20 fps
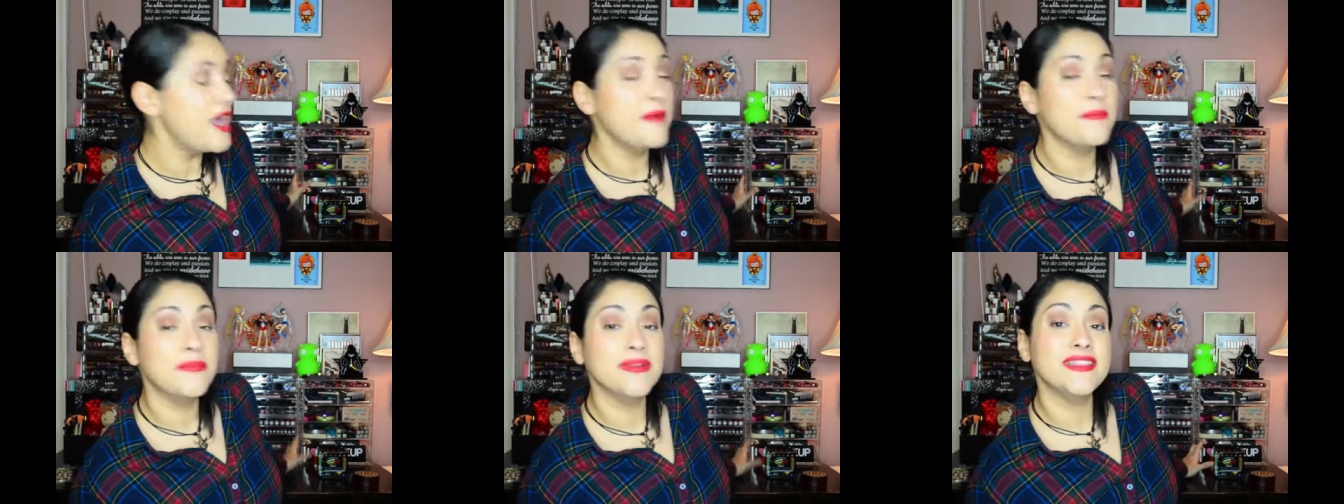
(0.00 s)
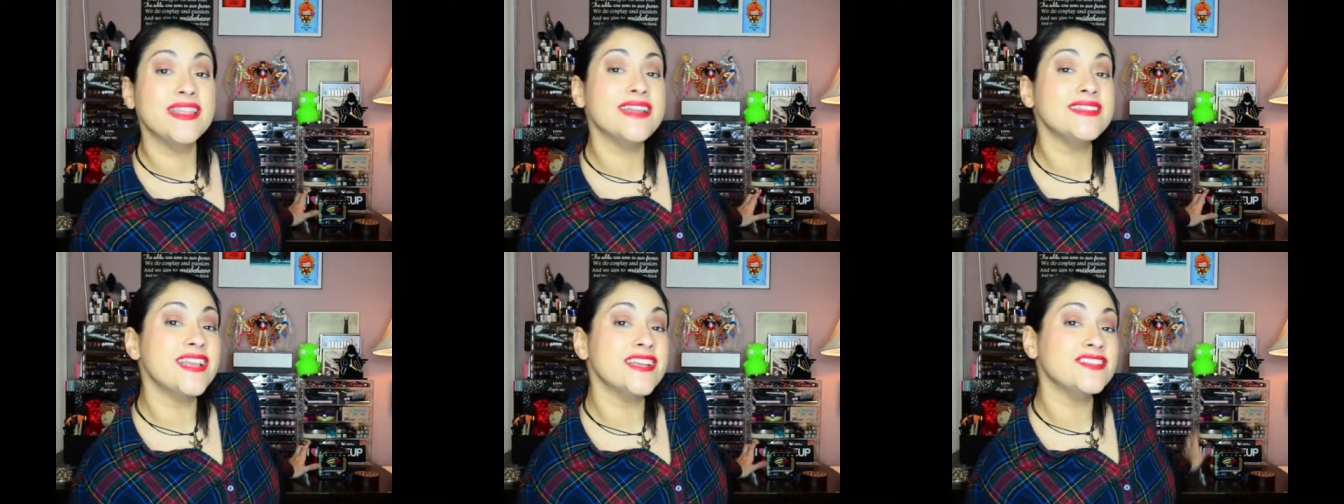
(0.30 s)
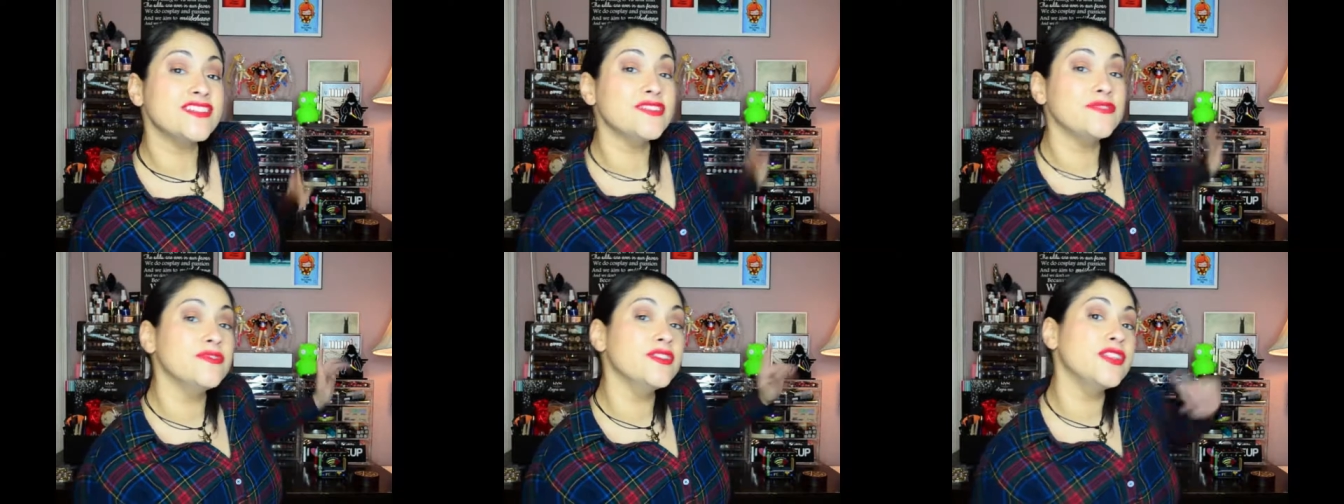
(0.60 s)
but that's
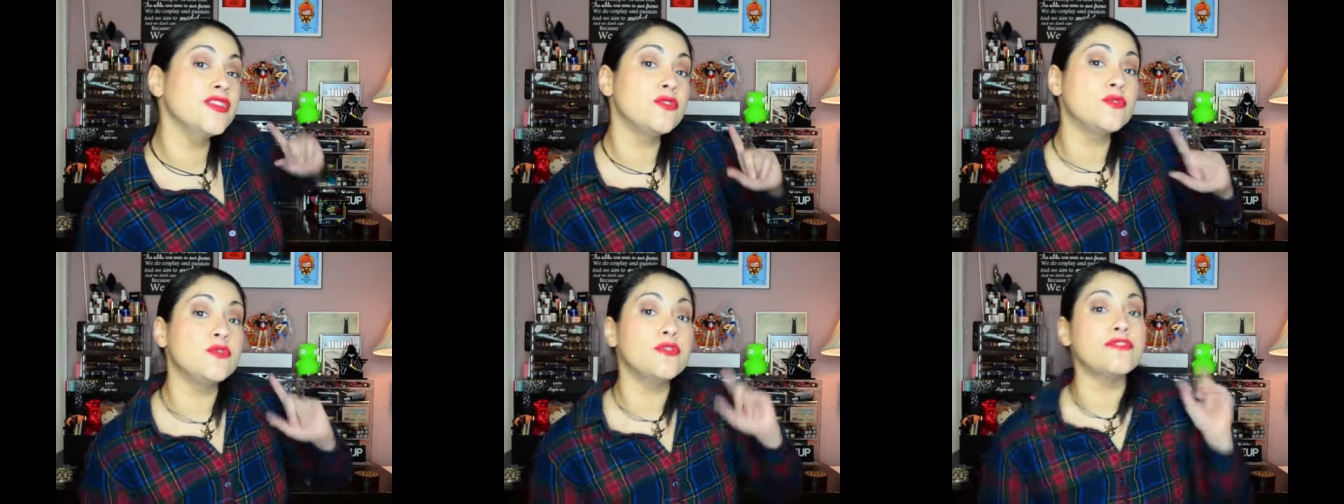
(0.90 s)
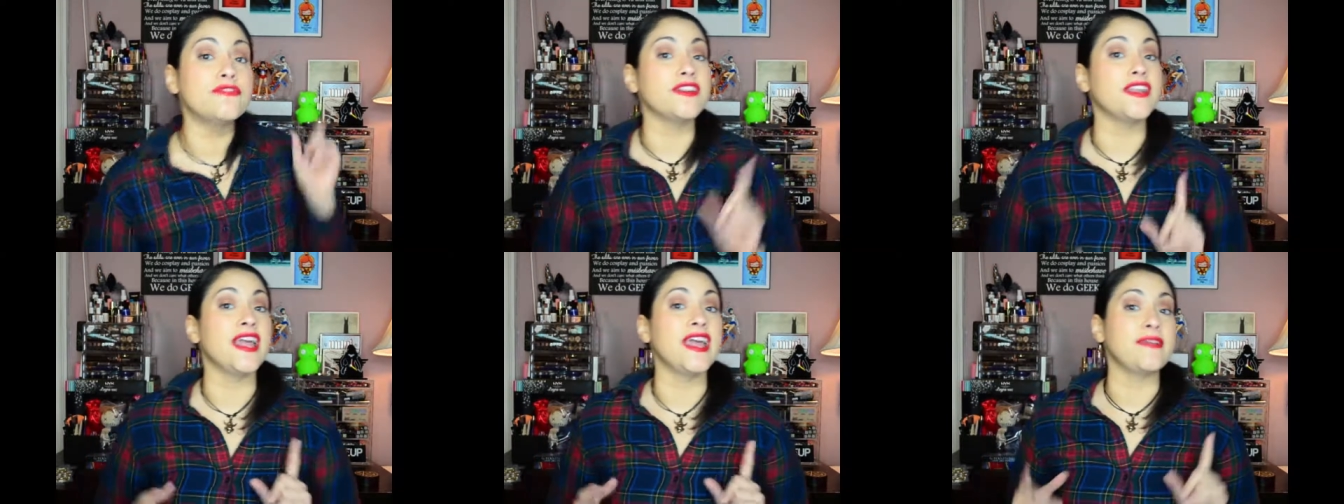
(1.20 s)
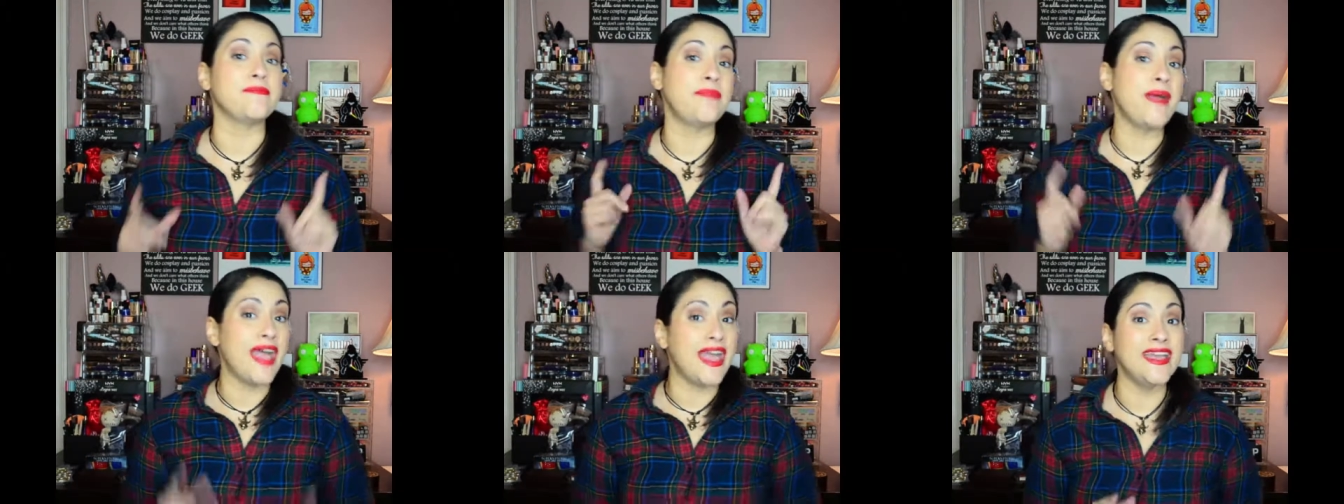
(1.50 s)
actually really cool for like
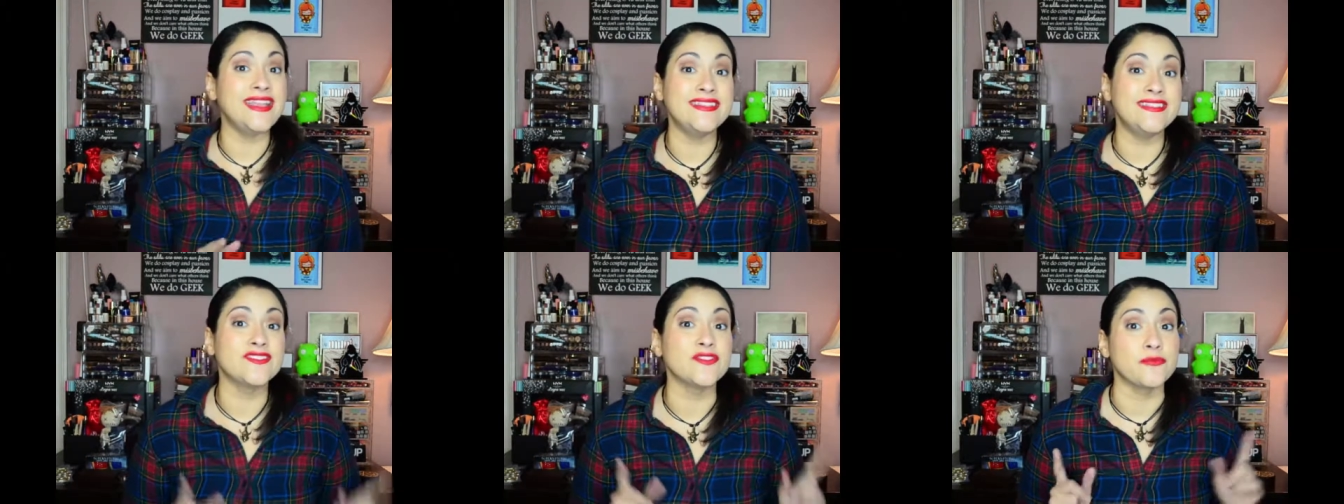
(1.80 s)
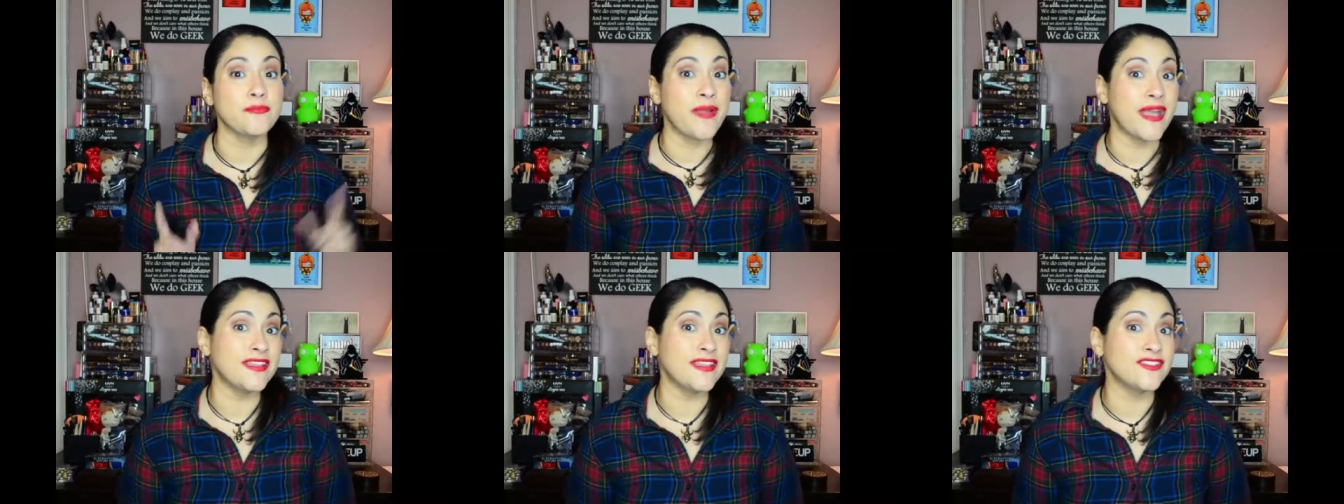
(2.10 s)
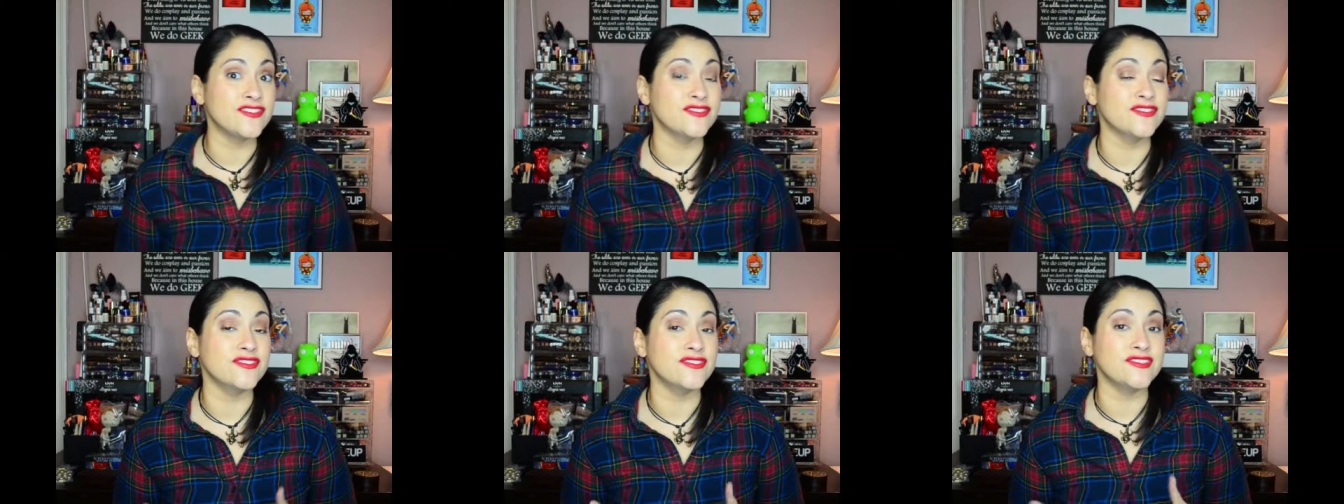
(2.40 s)
pens or
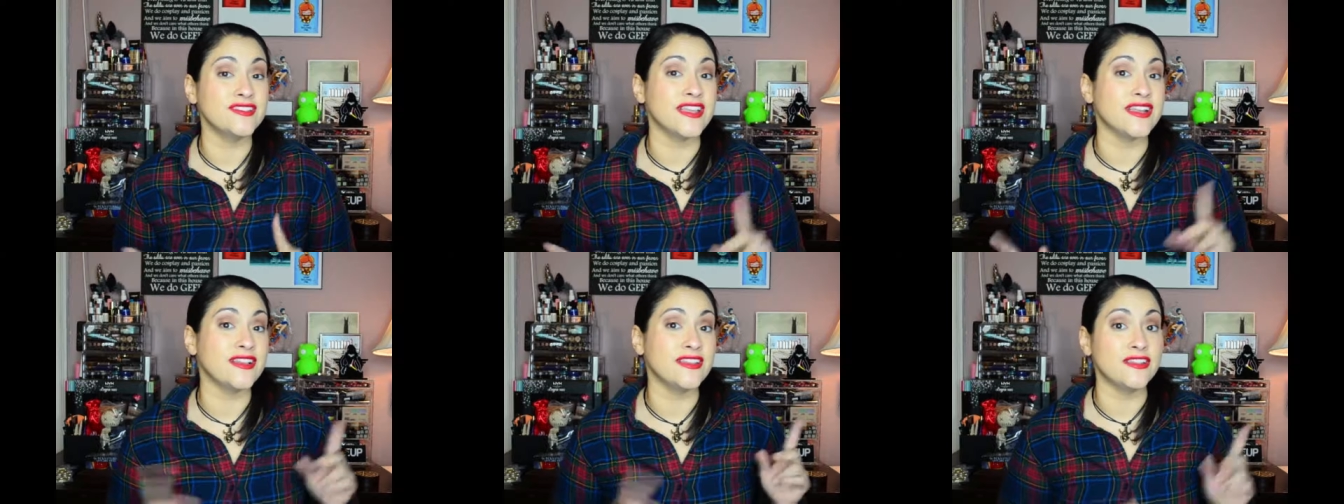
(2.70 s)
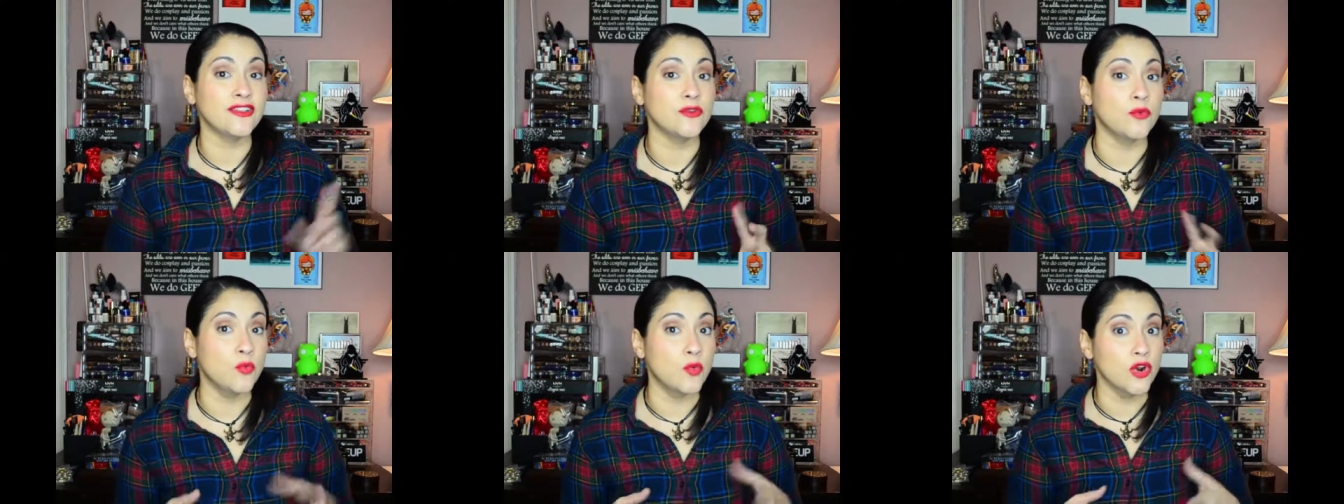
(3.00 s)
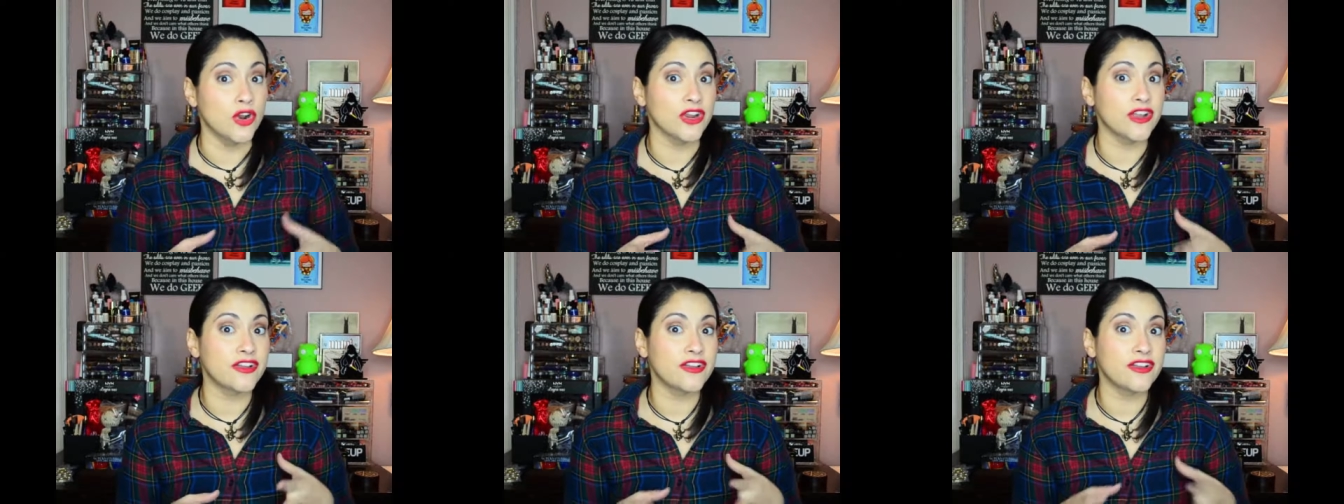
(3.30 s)
pencils, like a little
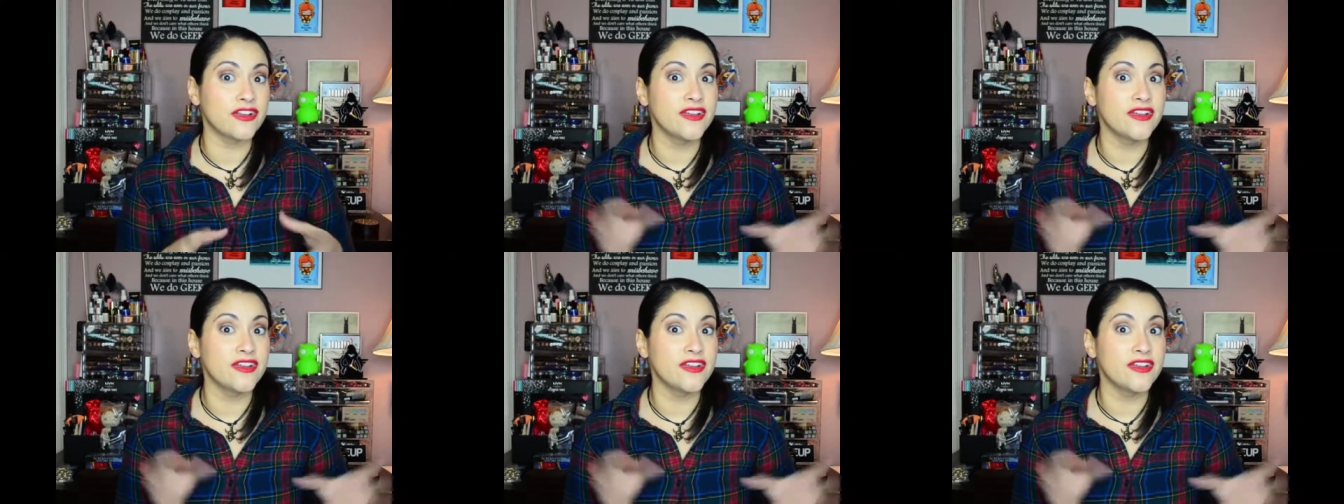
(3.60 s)
work